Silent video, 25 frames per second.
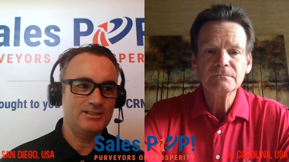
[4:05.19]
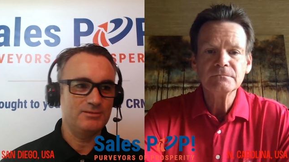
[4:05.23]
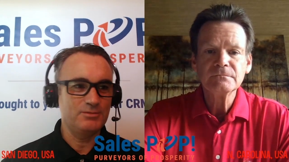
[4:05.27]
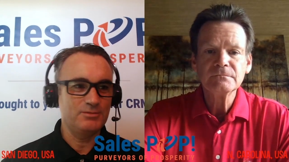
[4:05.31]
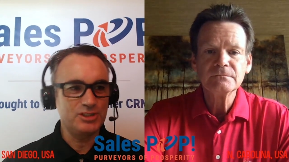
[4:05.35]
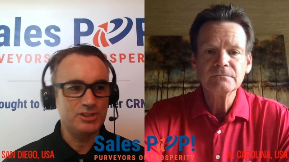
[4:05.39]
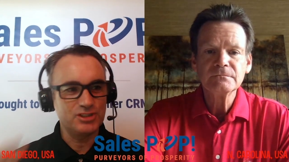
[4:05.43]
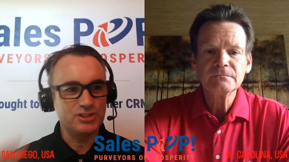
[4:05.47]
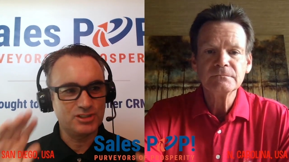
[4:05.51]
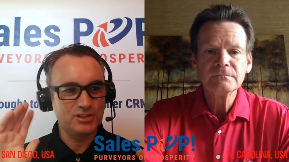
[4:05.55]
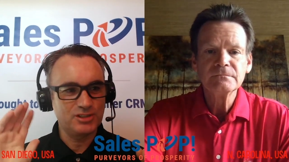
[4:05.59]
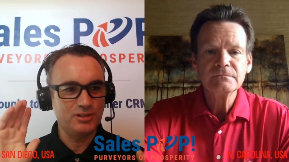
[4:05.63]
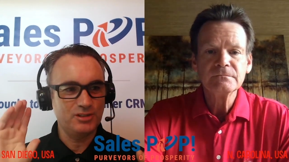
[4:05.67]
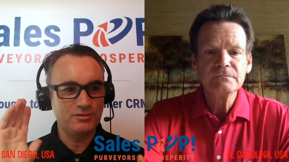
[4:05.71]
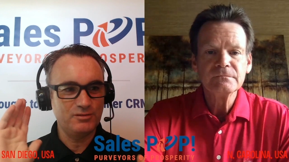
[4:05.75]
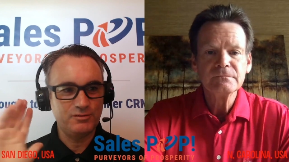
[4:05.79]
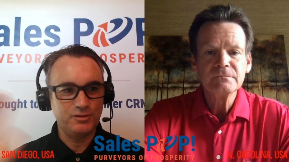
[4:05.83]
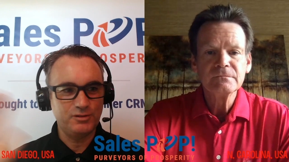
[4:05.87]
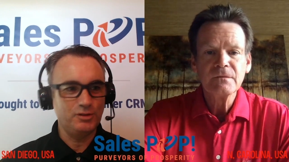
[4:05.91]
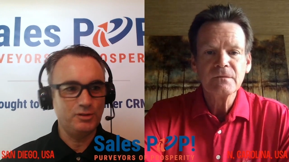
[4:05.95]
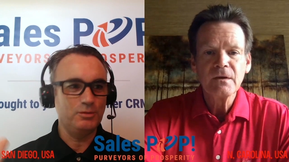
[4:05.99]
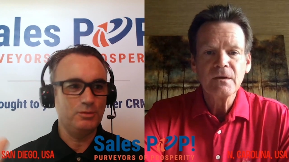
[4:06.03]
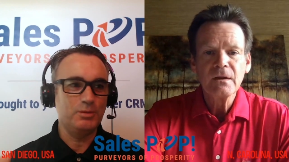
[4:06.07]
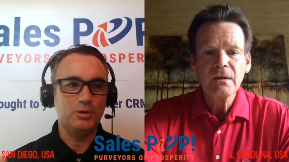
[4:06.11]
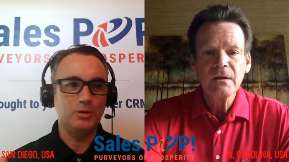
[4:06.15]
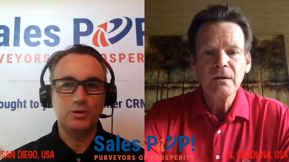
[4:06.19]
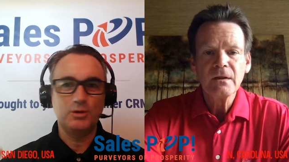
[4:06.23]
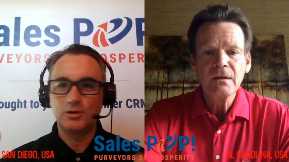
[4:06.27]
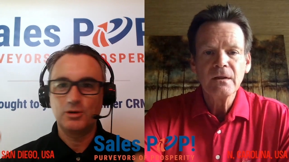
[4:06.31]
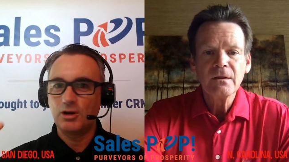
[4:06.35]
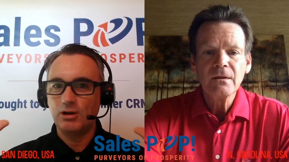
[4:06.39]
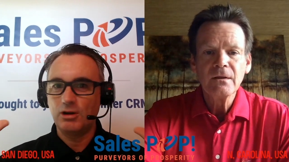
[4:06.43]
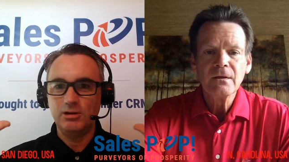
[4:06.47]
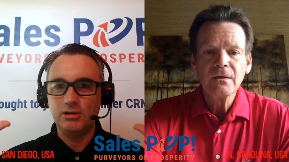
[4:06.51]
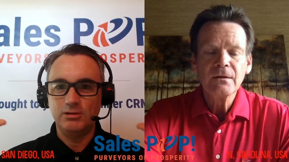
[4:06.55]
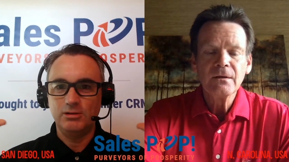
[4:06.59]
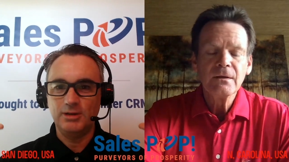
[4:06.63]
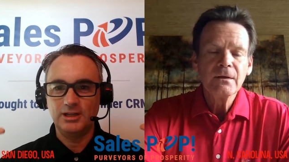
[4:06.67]
Speaker 1: We just go full bore.
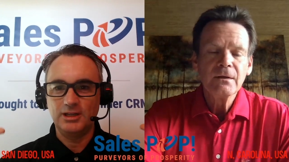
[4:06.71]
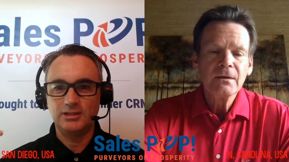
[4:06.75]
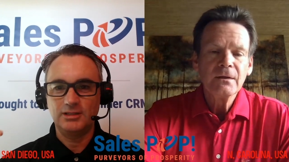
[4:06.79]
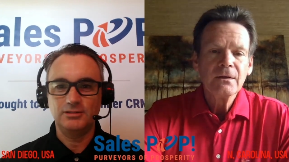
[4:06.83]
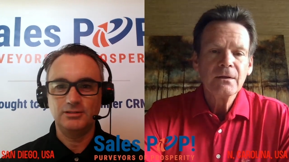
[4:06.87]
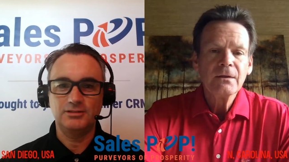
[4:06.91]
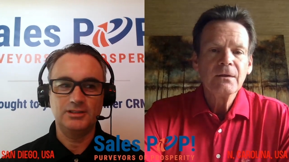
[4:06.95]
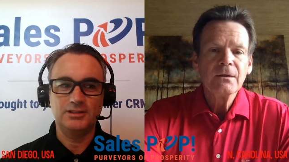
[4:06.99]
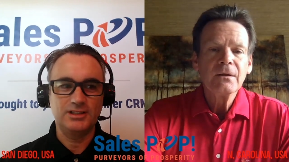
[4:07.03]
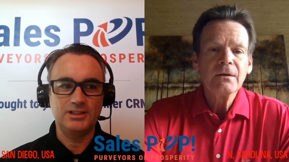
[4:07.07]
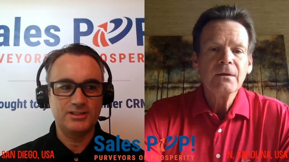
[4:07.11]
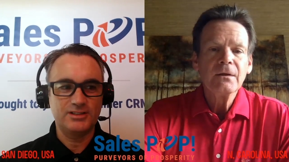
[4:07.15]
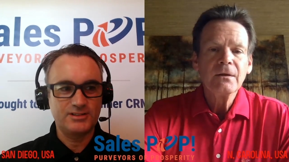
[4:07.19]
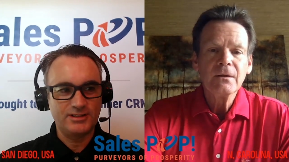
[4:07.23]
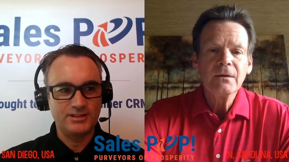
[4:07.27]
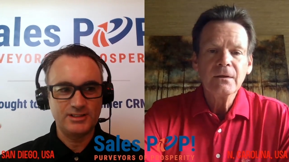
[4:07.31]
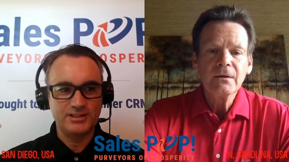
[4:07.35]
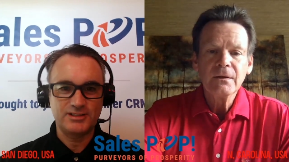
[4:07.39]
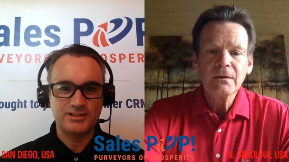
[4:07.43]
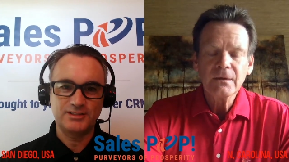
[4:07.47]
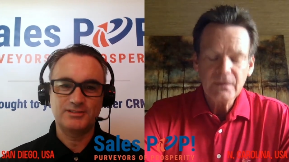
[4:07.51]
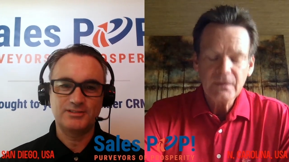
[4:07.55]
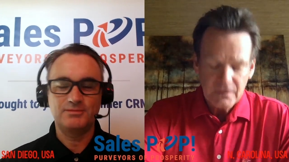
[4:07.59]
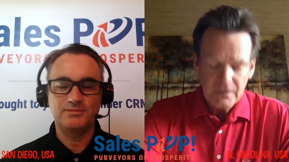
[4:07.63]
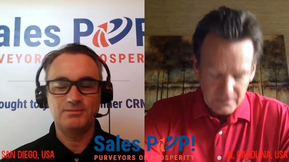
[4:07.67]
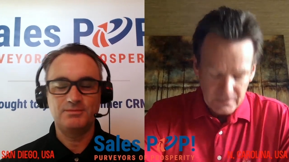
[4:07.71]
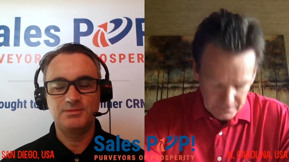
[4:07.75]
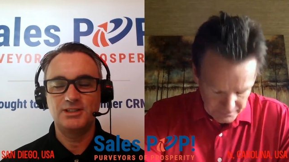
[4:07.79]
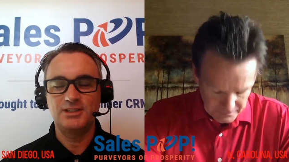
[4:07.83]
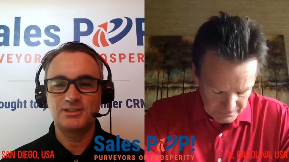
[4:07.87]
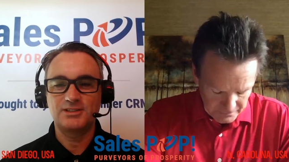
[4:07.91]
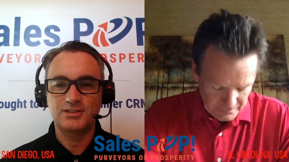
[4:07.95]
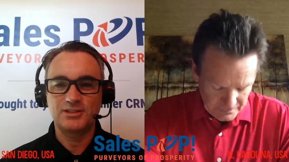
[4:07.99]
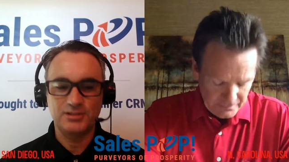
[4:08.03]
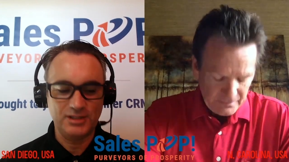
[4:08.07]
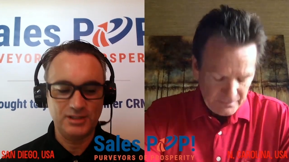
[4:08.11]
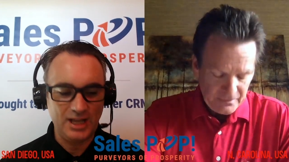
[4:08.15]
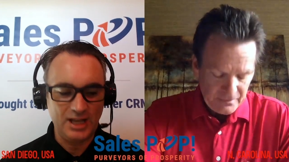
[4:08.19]
Oh my goodness, this is
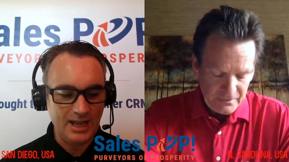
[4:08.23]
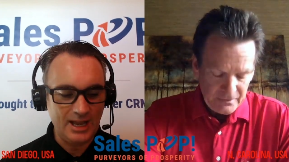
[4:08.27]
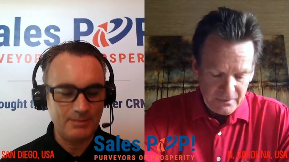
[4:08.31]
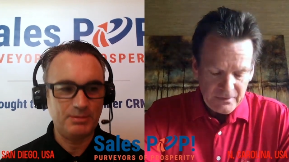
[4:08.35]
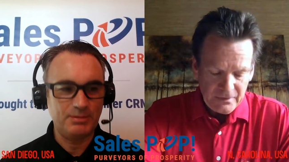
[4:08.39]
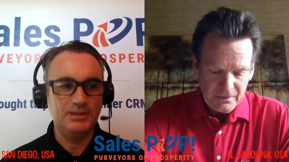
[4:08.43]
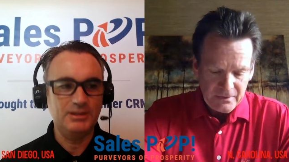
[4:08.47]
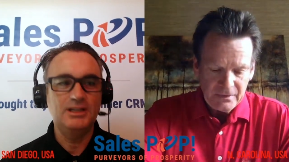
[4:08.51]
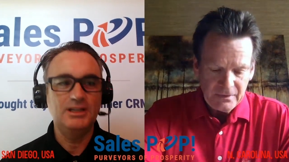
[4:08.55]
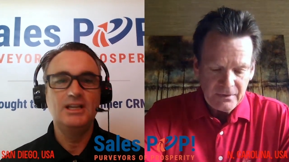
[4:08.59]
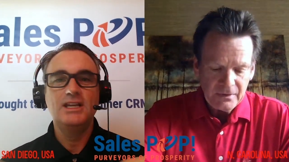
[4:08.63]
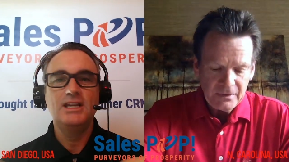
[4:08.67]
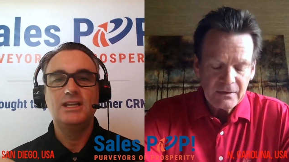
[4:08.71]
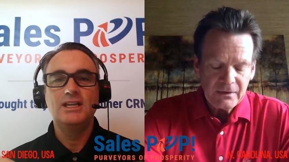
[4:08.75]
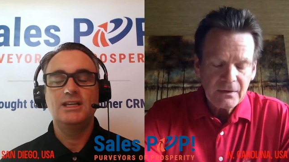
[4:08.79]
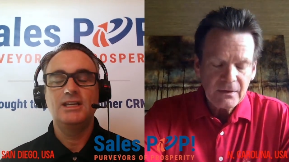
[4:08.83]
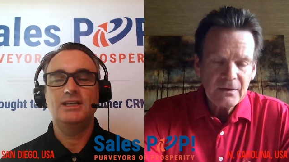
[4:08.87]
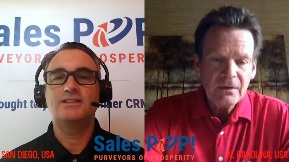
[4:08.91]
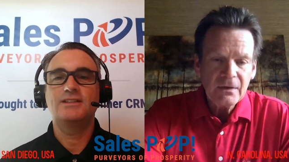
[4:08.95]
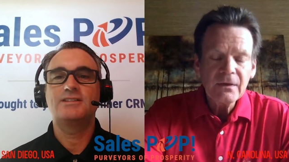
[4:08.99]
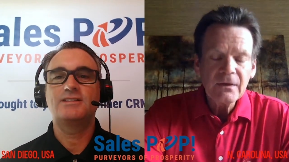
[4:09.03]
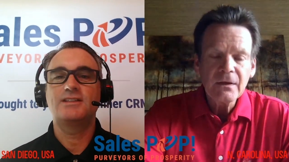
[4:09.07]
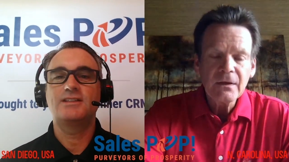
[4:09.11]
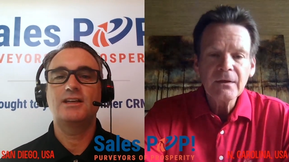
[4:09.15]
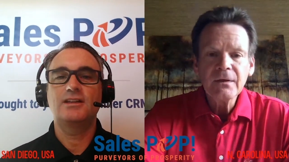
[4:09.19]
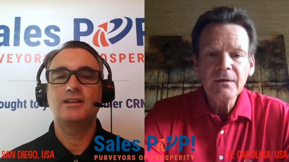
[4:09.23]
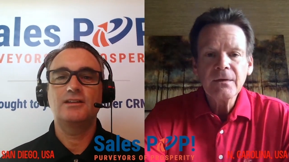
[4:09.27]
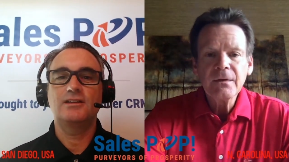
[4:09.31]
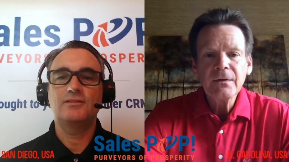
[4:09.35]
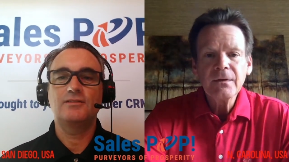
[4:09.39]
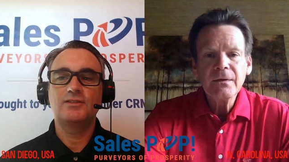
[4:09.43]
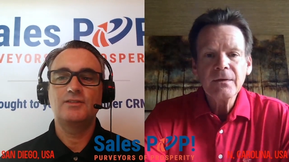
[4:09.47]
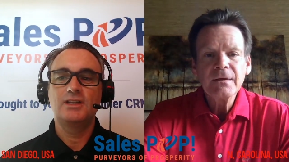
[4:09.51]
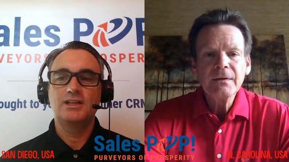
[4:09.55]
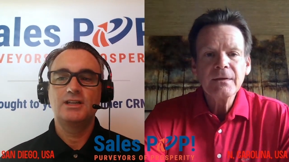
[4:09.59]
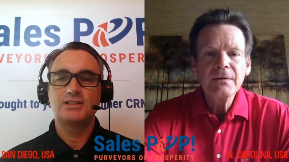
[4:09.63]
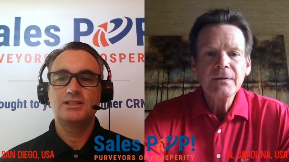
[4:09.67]
this could happen. Instead of